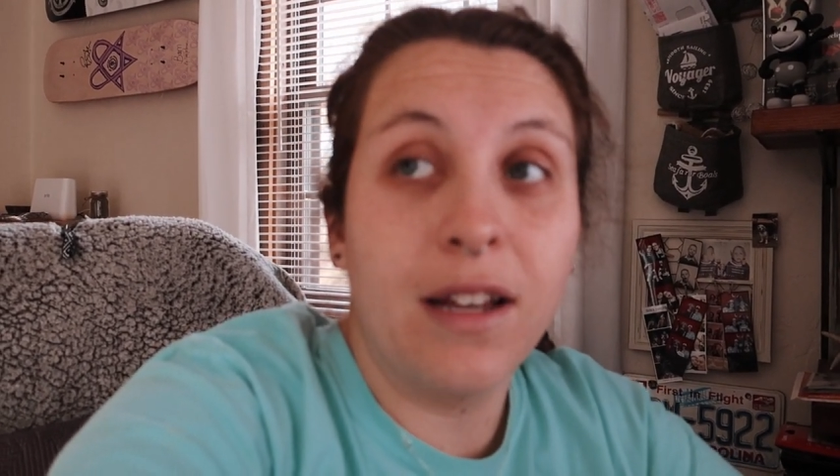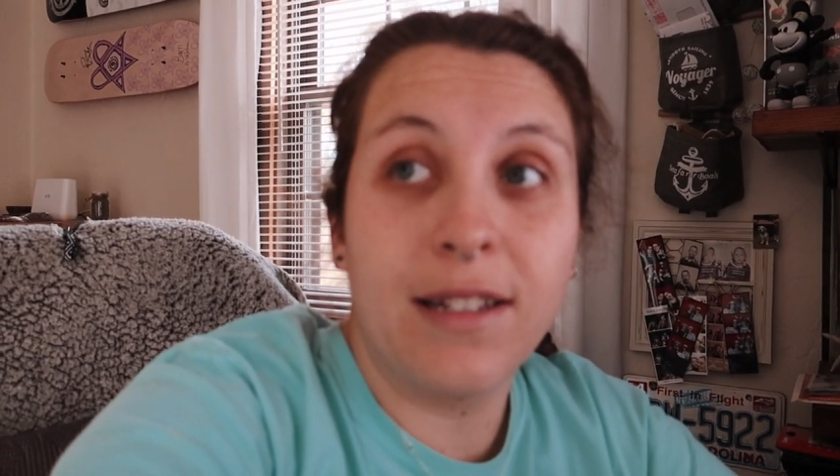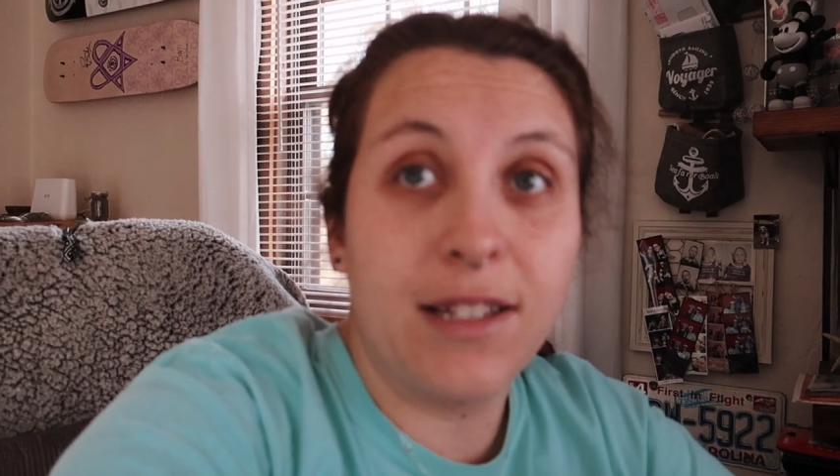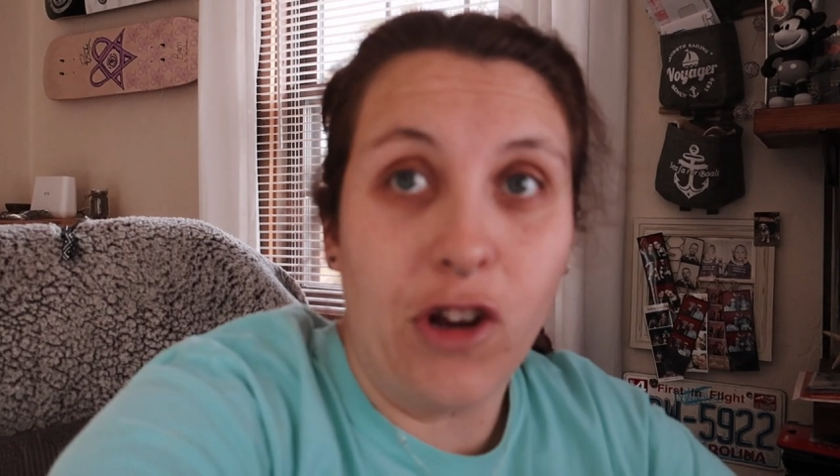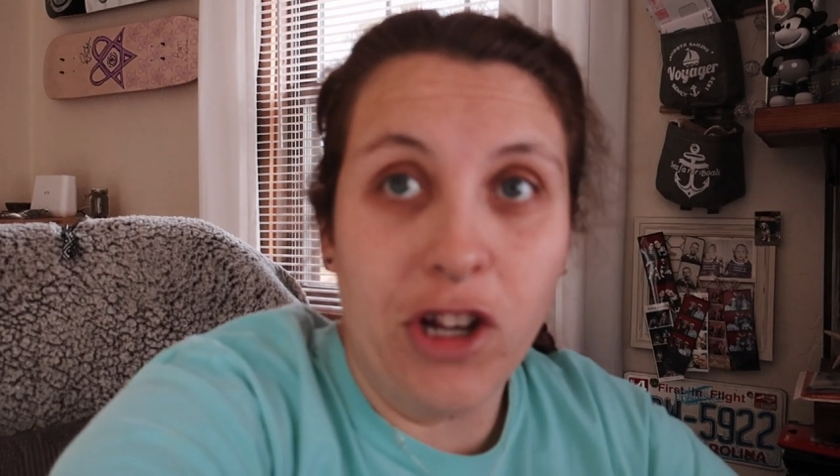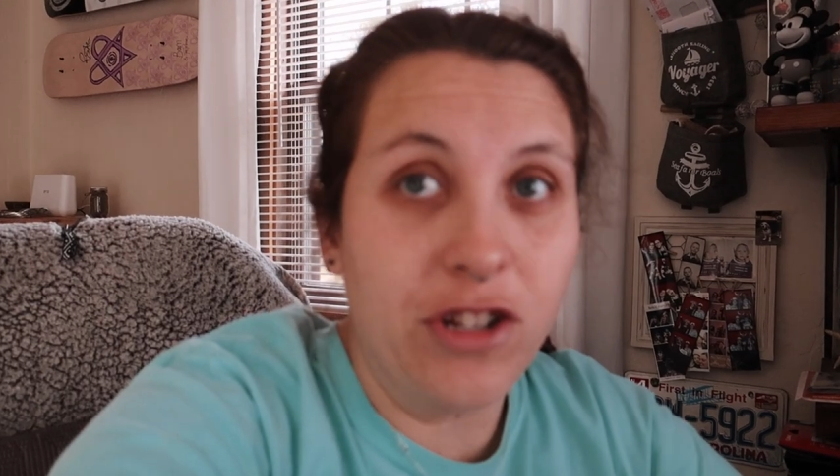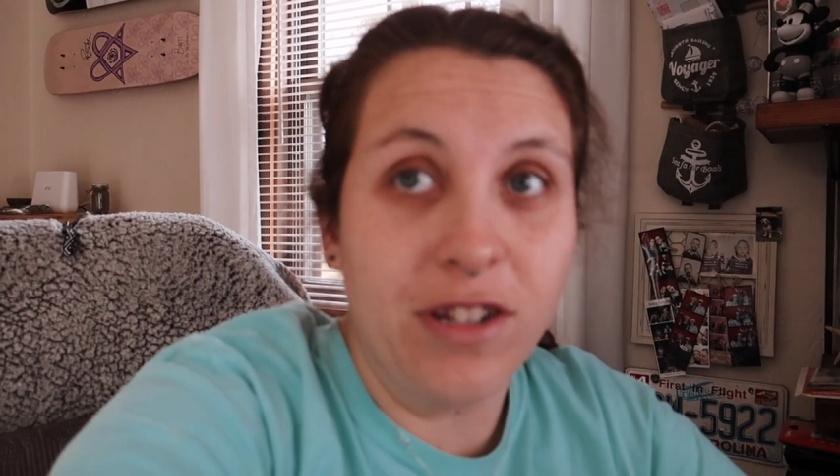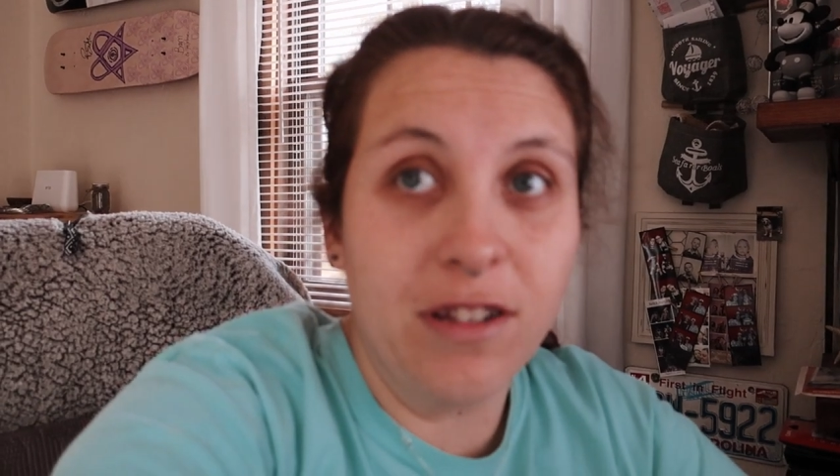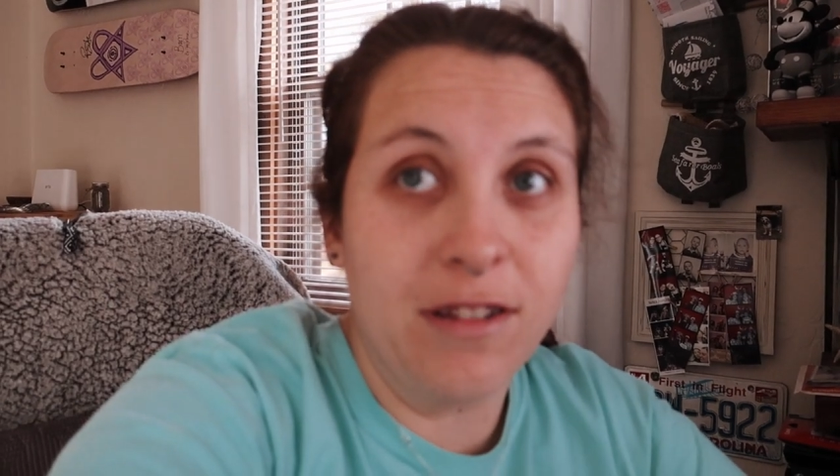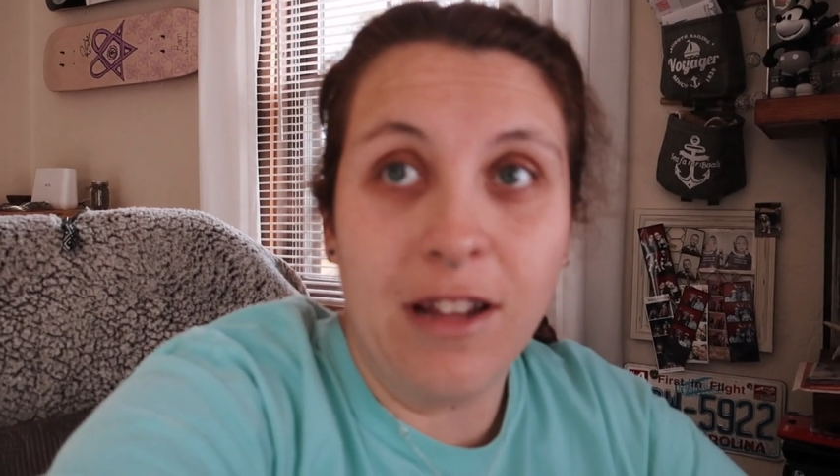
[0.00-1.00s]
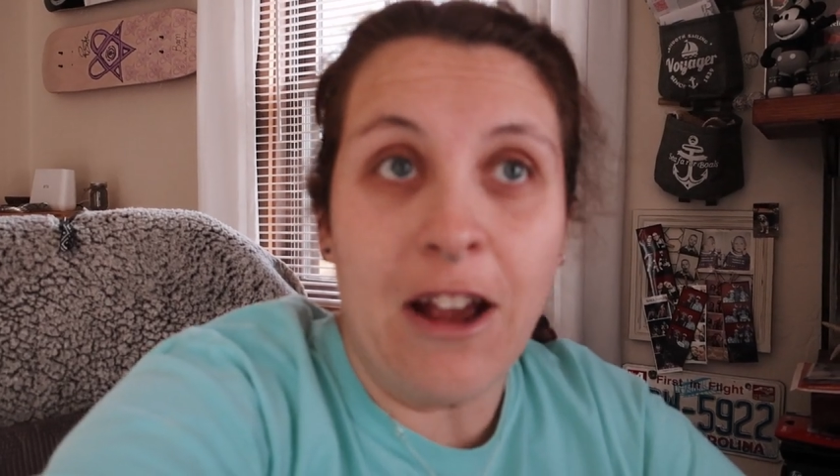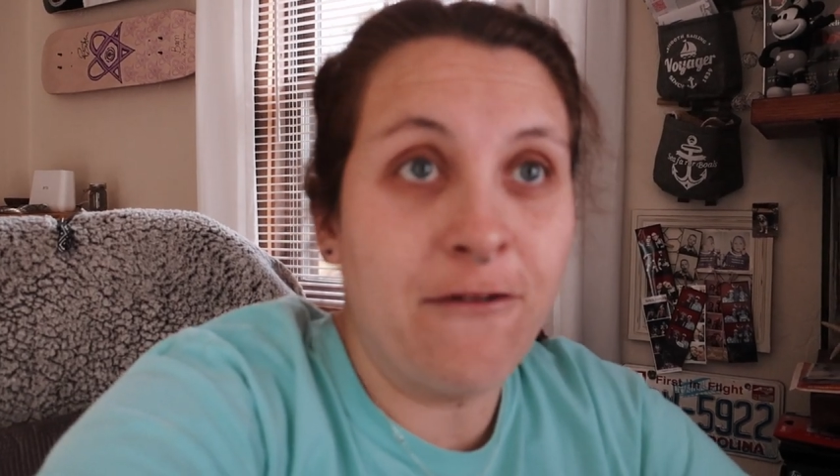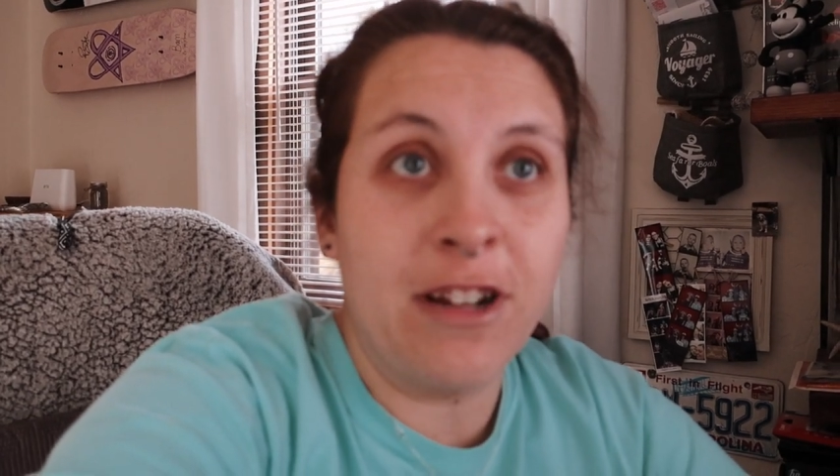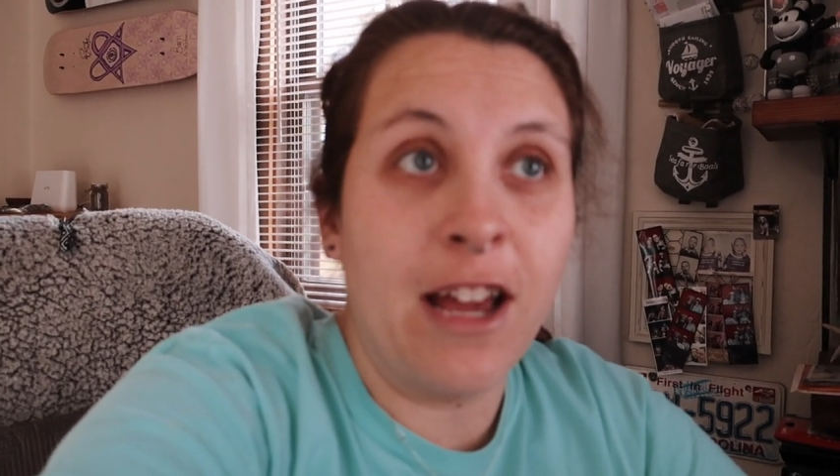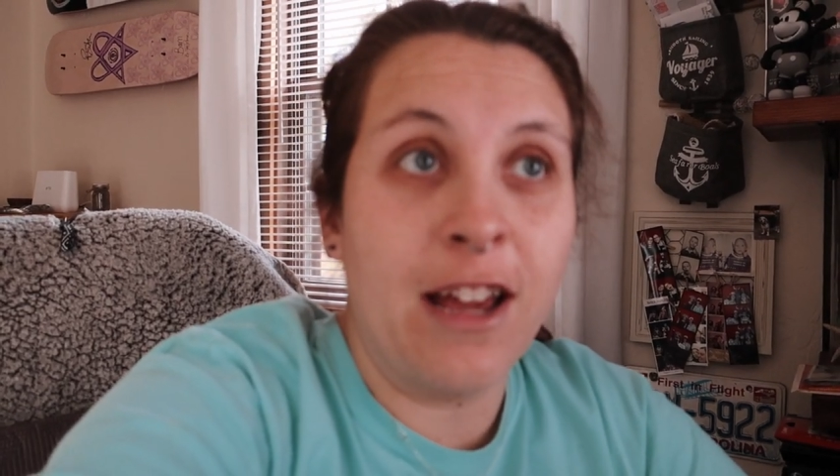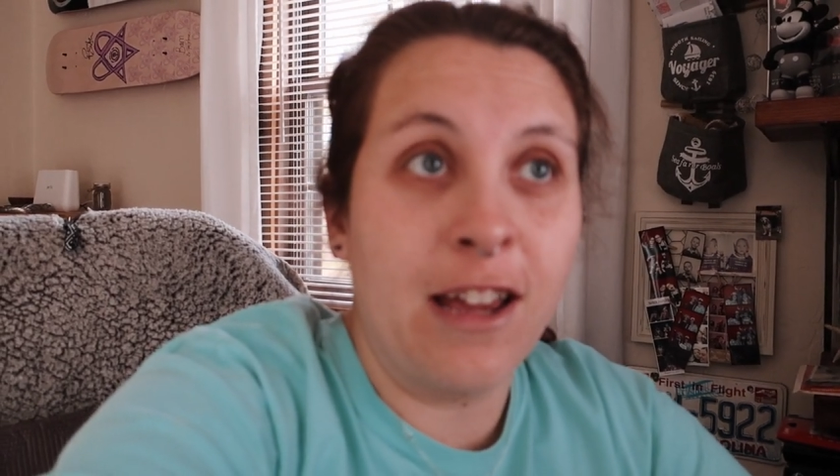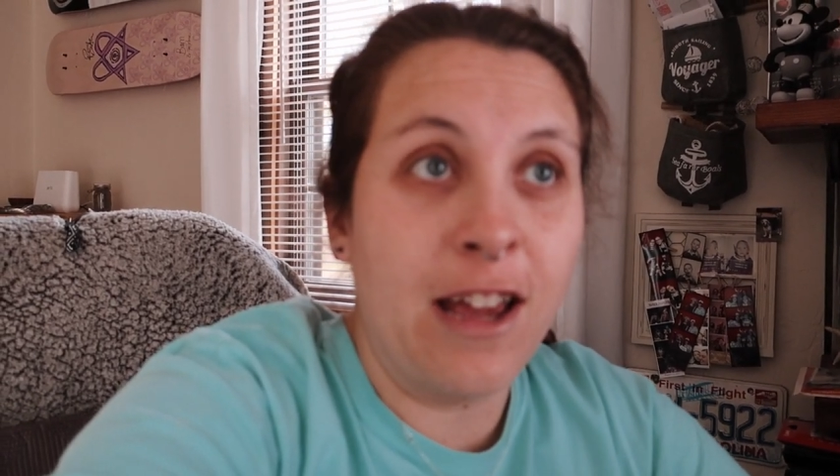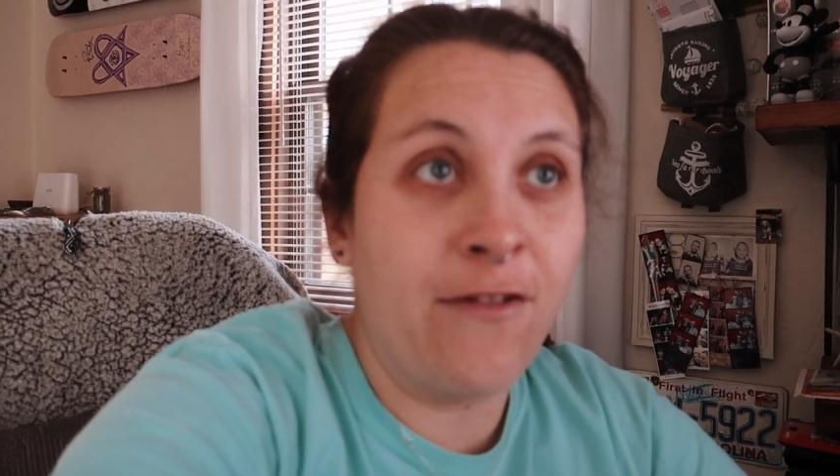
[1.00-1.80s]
It changes every day,